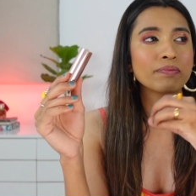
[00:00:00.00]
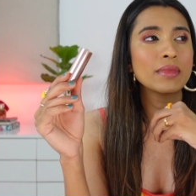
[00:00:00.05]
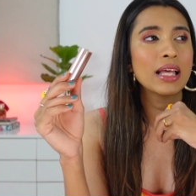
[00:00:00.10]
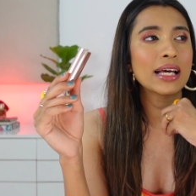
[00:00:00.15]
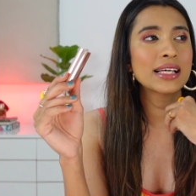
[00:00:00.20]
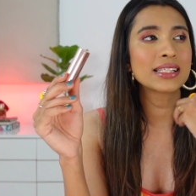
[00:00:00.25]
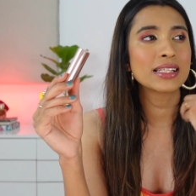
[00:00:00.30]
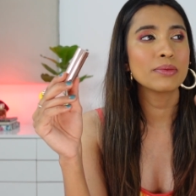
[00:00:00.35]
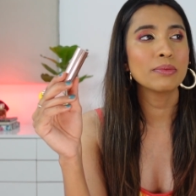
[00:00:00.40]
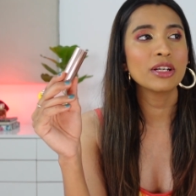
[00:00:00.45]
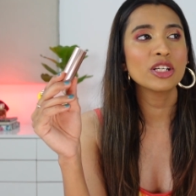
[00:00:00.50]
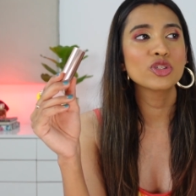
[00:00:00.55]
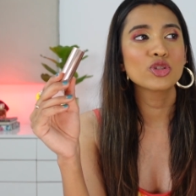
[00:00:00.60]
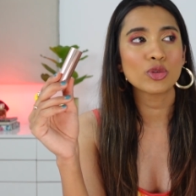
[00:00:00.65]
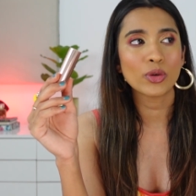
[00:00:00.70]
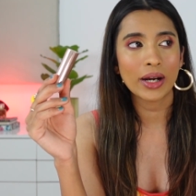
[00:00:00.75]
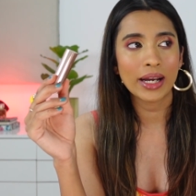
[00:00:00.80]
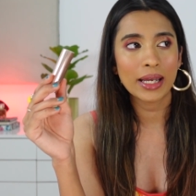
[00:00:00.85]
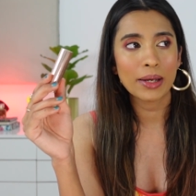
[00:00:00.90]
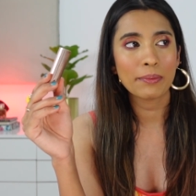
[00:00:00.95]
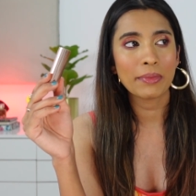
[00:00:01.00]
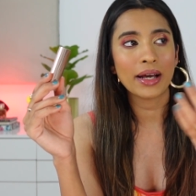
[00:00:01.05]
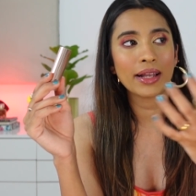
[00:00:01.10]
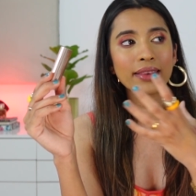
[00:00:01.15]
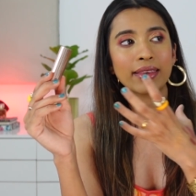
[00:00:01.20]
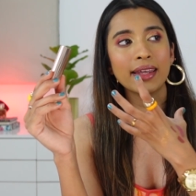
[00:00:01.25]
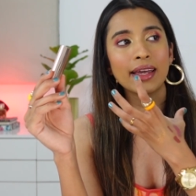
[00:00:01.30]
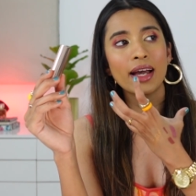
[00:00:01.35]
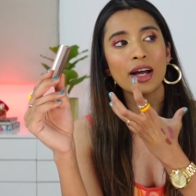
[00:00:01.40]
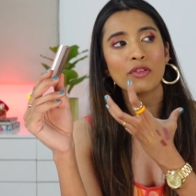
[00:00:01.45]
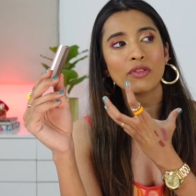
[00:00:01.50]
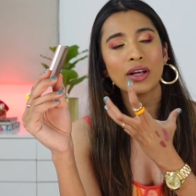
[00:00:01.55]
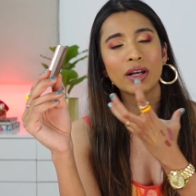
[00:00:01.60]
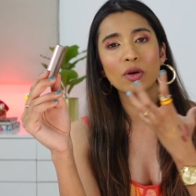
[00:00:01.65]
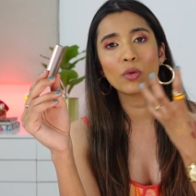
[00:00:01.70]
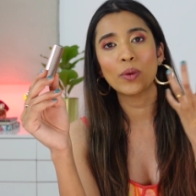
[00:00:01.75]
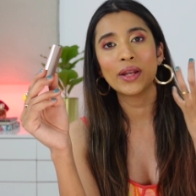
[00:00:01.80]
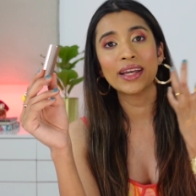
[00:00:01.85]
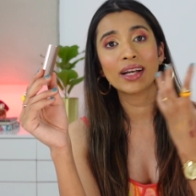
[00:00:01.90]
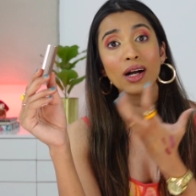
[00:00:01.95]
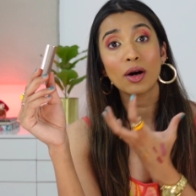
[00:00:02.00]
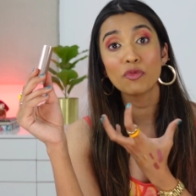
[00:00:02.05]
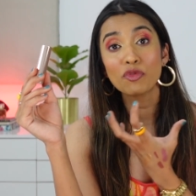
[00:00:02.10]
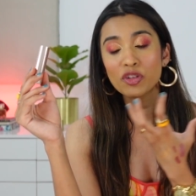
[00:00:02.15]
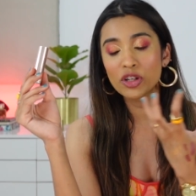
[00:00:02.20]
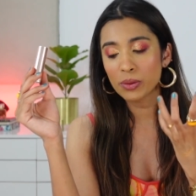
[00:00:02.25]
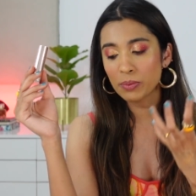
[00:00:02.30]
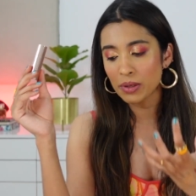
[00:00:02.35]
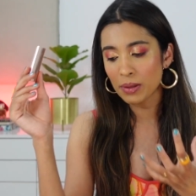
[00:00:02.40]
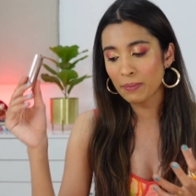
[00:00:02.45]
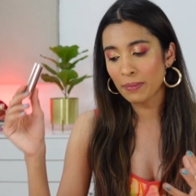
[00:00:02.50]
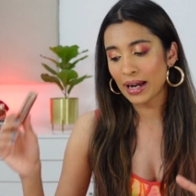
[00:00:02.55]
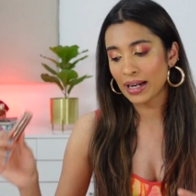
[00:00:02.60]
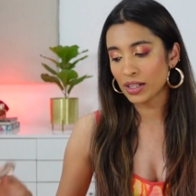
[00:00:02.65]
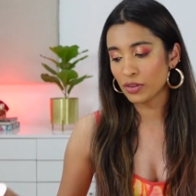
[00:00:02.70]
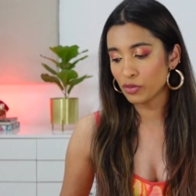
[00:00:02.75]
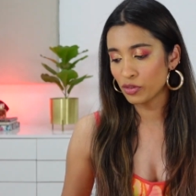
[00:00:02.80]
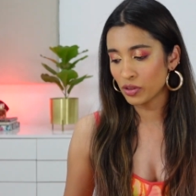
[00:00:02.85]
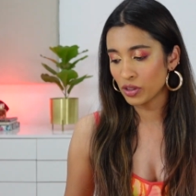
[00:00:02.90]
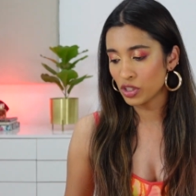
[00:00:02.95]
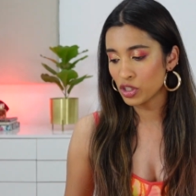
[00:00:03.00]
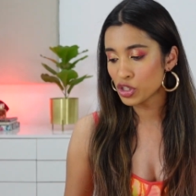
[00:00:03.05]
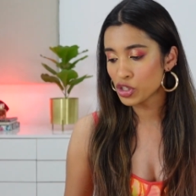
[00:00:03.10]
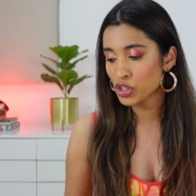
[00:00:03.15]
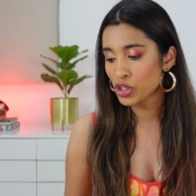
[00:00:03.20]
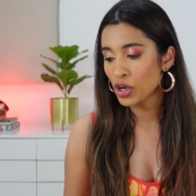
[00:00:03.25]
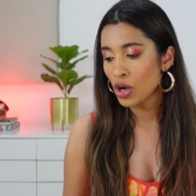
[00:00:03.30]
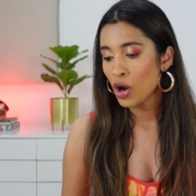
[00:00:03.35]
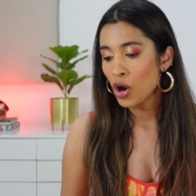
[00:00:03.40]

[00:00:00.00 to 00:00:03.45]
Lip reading: extremely drying matte. They have like a very comfortable matte finish